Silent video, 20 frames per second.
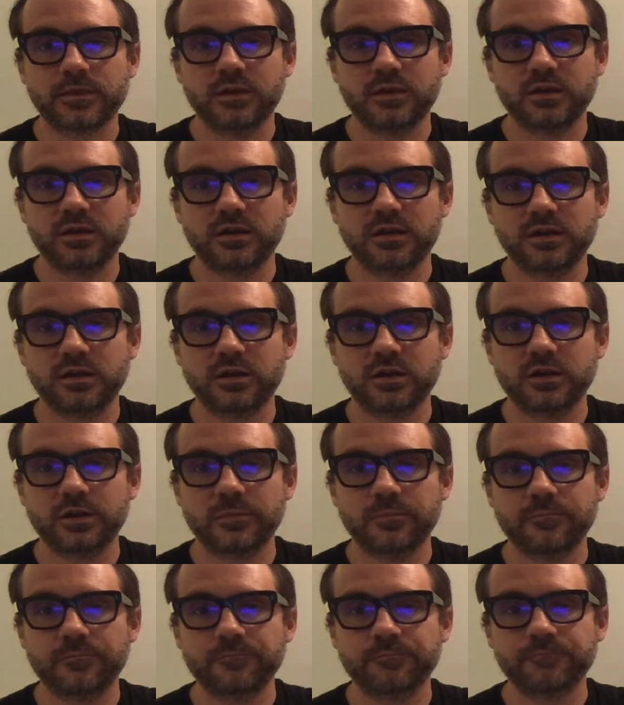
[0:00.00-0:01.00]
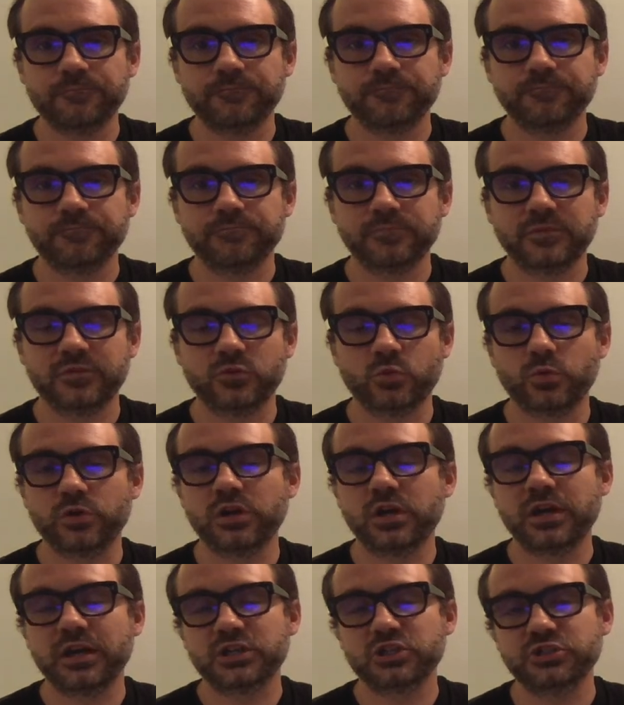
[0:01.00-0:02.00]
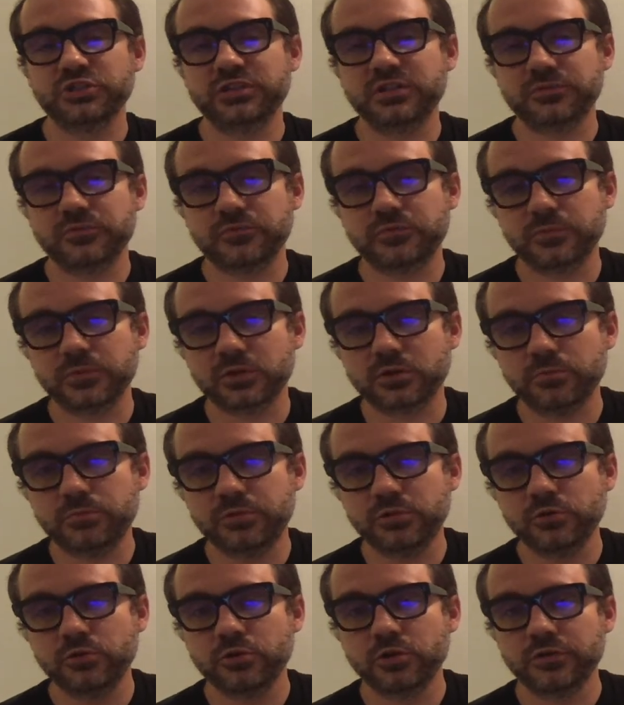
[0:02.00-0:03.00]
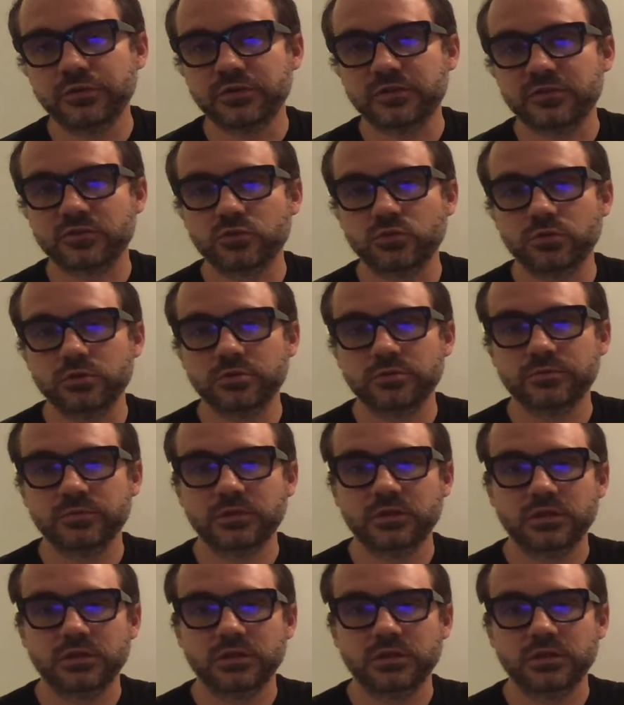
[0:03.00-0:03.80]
Um, so we're not actually different from the computer on this score.